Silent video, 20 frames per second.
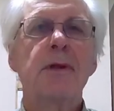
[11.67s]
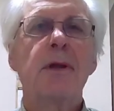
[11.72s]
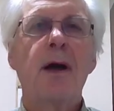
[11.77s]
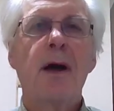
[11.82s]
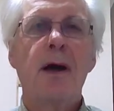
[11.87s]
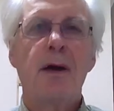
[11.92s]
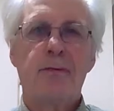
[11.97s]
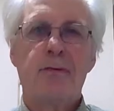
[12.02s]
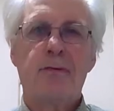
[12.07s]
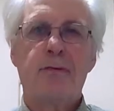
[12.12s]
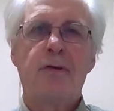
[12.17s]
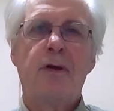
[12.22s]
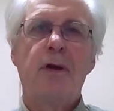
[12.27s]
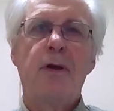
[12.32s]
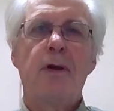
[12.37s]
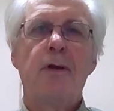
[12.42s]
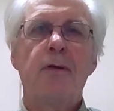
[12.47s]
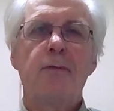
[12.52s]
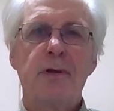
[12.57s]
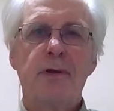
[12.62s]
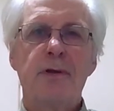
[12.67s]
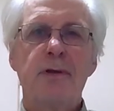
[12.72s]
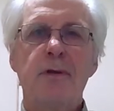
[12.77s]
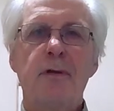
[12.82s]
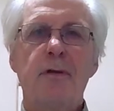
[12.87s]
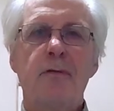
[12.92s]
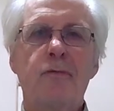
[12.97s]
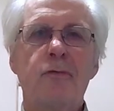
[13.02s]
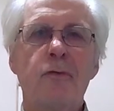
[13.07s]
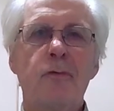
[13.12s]
Life,
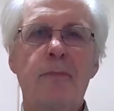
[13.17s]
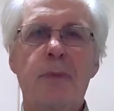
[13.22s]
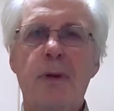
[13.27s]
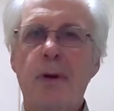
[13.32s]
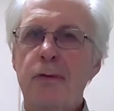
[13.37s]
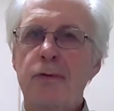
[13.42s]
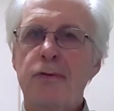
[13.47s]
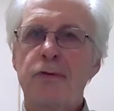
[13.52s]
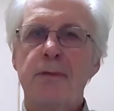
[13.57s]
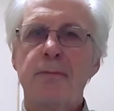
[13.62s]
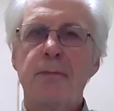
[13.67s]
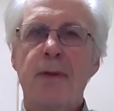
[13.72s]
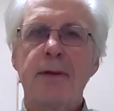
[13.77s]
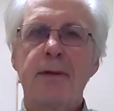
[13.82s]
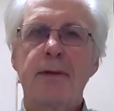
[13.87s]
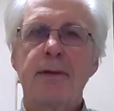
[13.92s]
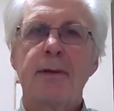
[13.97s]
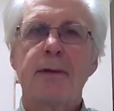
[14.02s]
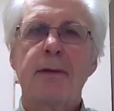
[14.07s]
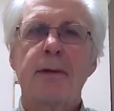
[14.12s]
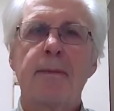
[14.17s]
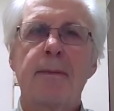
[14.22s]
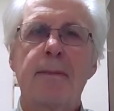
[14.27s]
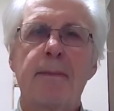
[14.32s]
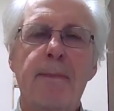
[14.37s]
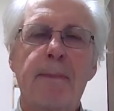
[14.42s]
written for Poetry Month.